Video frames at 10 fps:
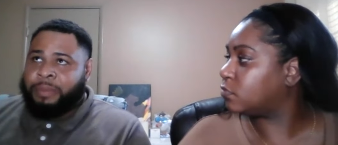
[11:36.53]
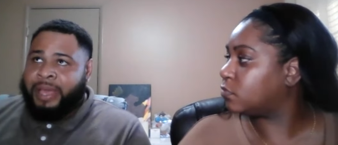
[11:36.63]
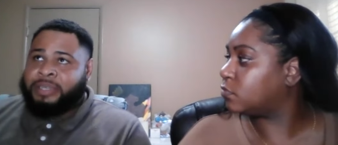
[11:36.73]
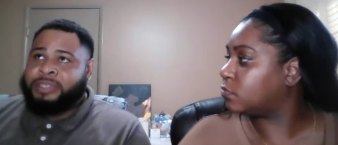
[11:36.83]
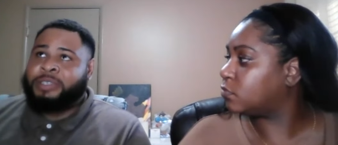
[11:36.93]

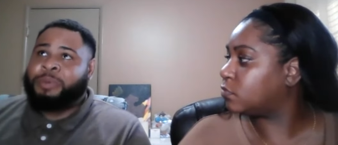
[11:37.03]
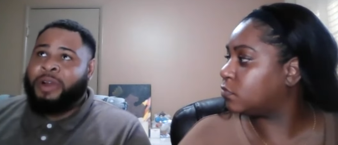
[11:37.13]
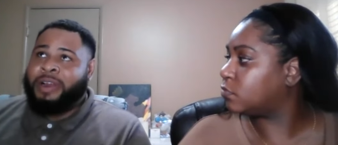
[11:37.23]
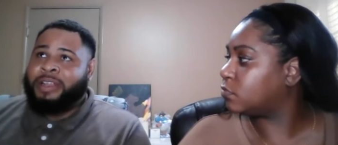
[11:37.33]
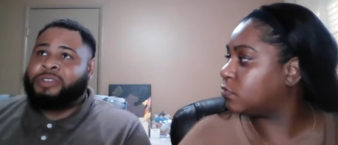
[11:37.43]
Speaker 1: patience
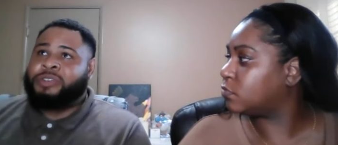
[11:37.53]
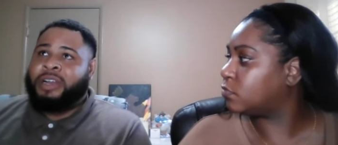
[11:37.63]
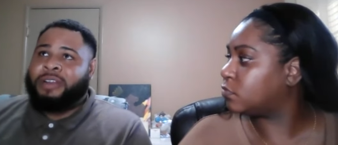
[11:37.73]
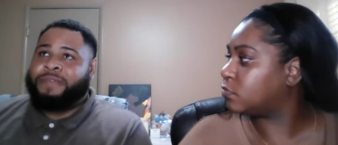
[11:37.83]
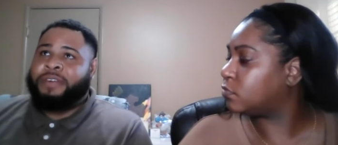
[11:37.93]
part is
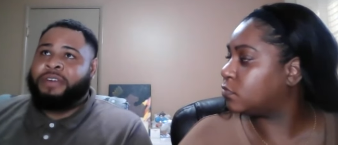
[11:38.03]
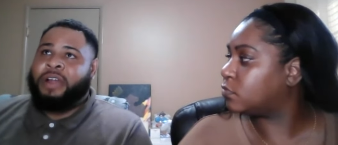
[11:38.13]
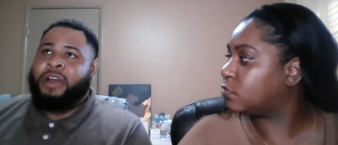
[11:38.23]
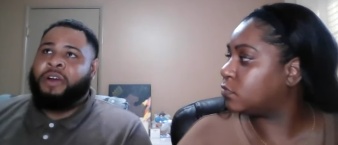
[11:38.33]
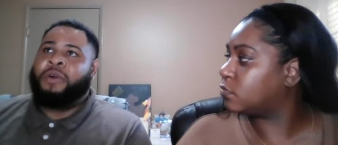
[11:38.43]
trying to
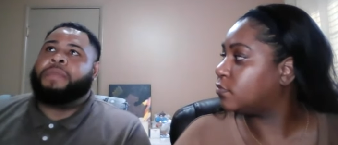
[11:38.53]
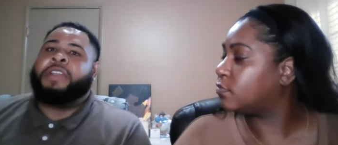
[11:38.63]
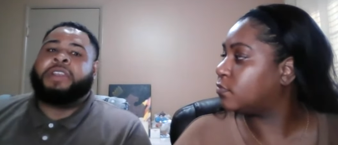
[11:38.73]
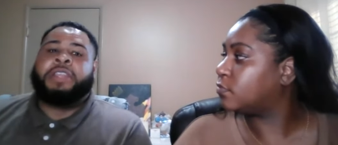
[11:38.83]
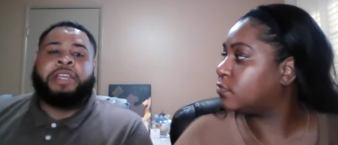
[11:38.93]
figure out
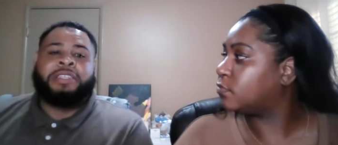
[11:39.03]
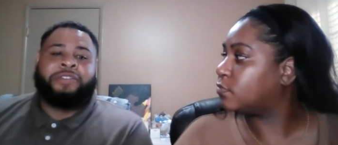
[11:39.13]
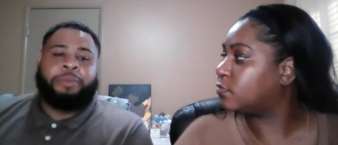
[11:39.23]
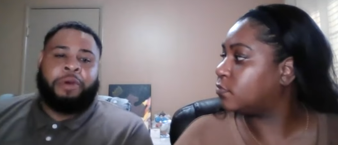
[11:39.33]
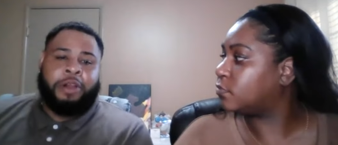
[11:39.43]
the needs
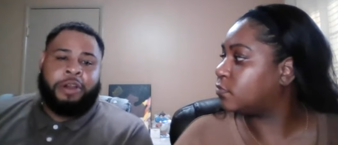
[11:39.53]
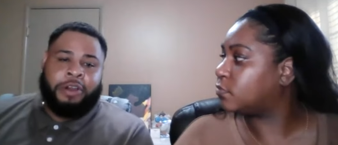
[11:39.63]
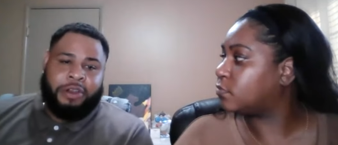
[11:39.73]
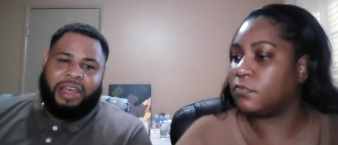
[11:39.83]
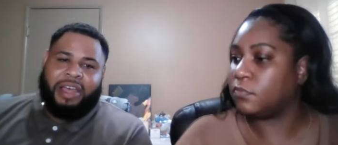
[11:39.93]
of your
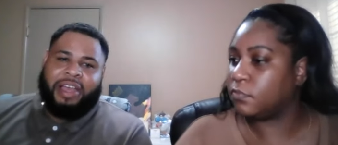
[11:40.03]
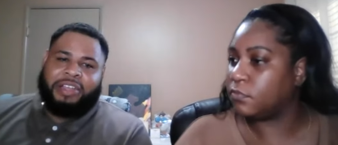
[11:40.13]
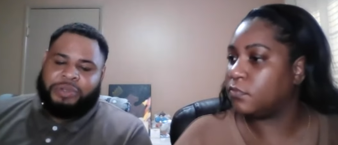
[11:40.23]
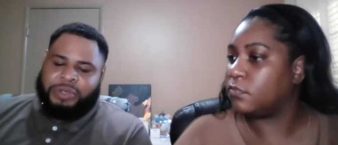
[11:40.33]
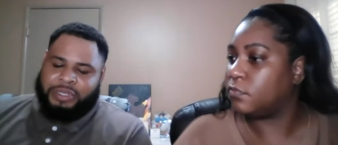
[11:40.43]
partner i
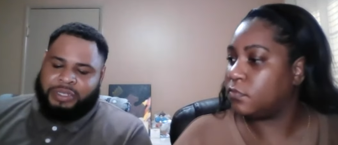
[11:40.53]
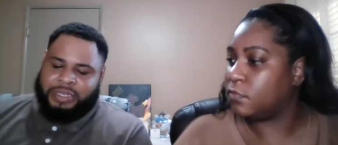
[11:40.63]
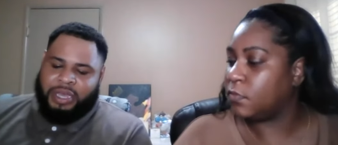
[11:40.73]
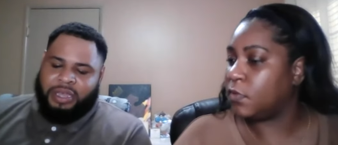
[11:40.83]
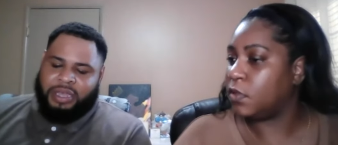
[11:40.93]
guess you can
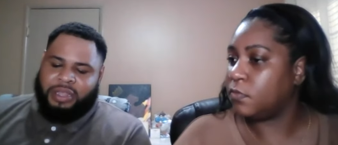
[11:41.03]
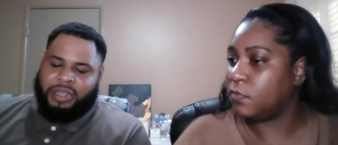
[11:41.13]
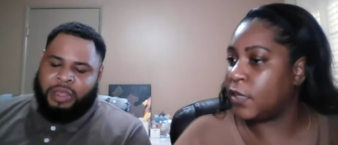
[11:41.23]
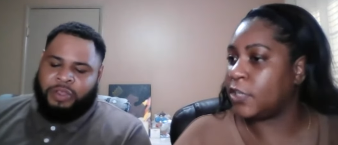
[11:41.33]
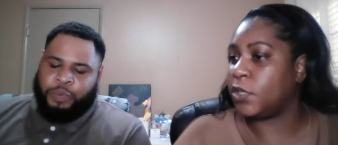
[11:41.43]
say
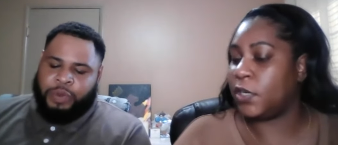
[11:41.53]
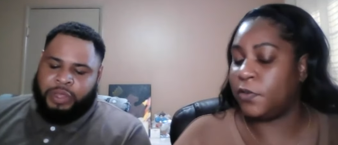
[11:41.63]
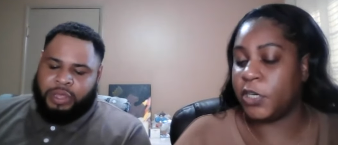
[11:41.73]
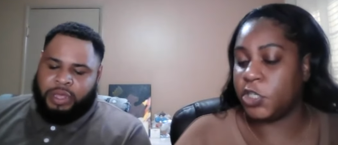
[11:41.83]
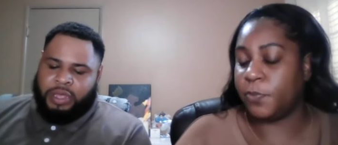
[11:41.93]
yeah. i try what,
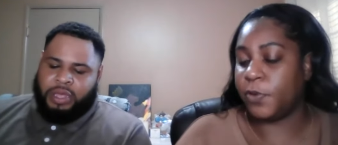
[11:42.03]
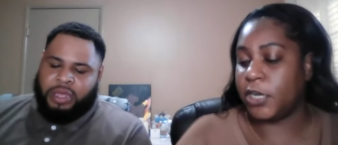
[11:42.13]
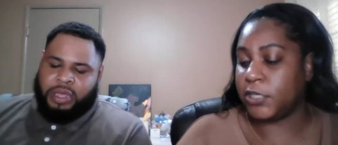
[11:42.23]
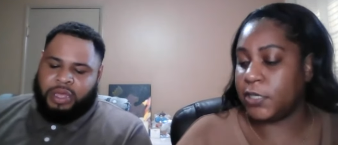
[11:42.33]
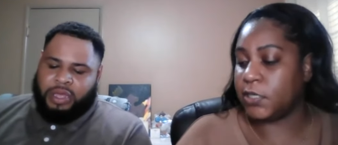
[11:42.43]
Speaker 2: to rush the
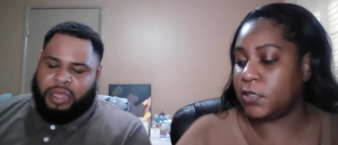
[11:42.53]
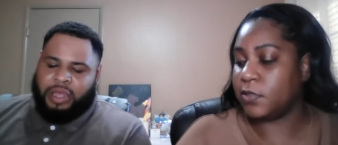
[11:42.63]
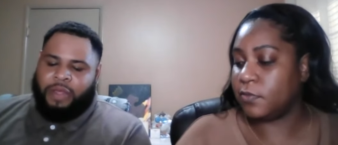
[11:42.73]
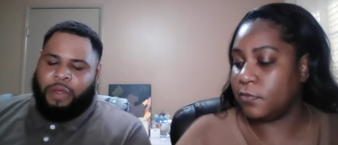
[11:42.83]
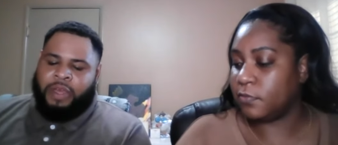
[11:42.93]

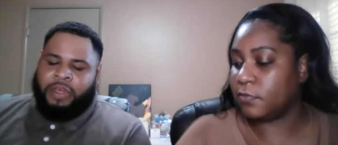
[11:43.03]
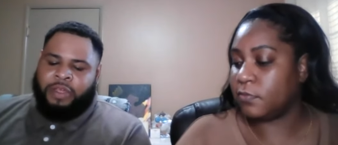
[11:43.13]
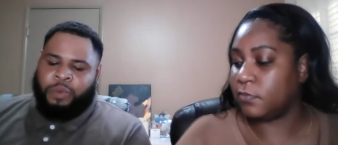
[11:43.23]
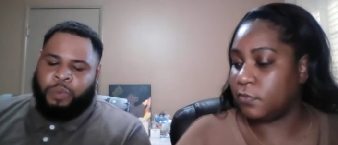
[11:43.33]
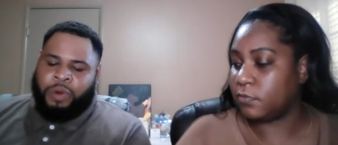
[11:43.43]
process
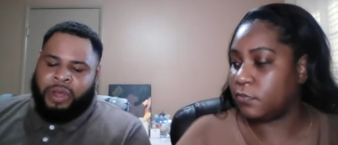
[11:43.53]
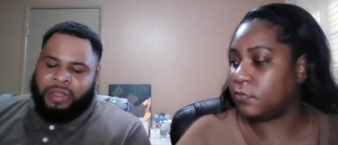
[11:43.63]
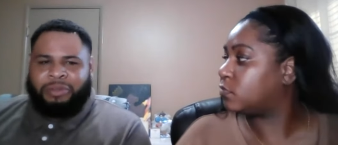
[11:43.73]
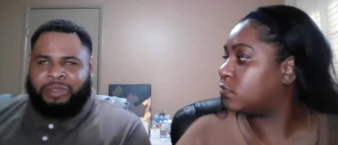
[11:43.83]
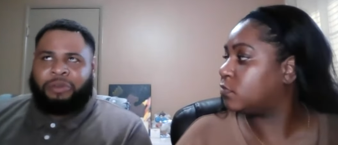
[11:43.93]
Speaker 1: is what
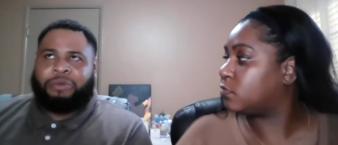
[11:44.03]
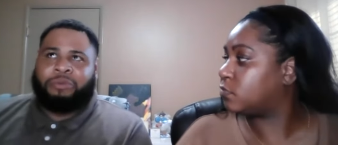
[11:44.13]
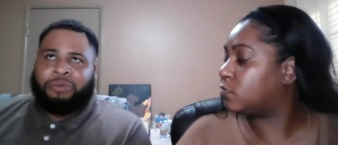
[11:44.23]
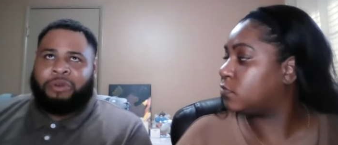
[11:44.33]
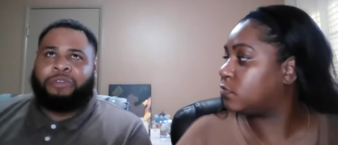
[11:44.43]
the
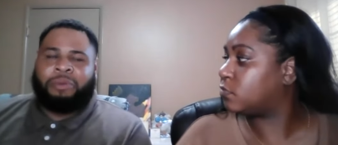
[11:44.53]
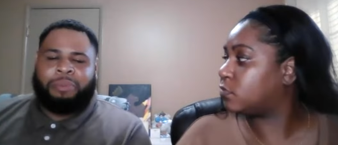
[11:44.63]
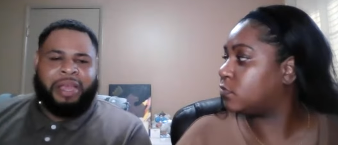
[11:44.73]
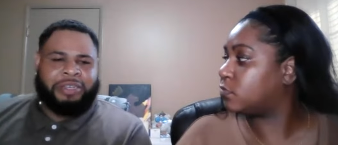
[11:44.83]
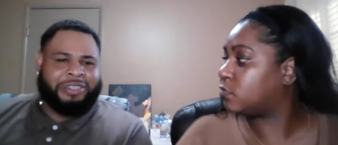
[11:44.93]
growth
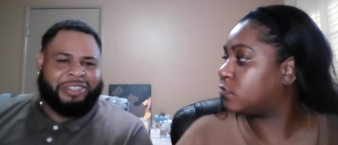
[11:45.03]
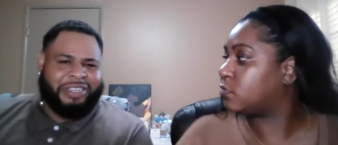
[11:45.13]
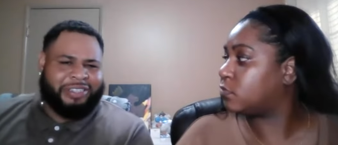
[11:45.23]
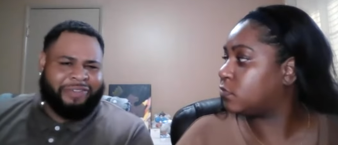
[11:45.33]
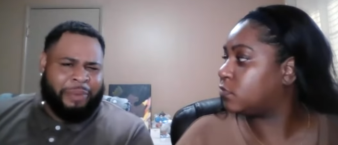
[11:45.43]
in patience
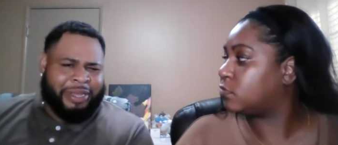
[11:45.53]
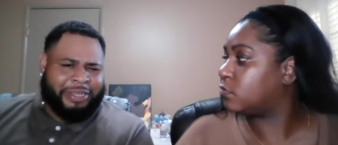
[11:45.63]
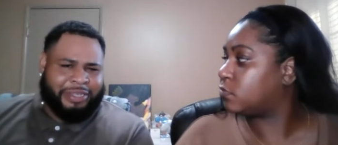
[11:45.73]
is. Does that makes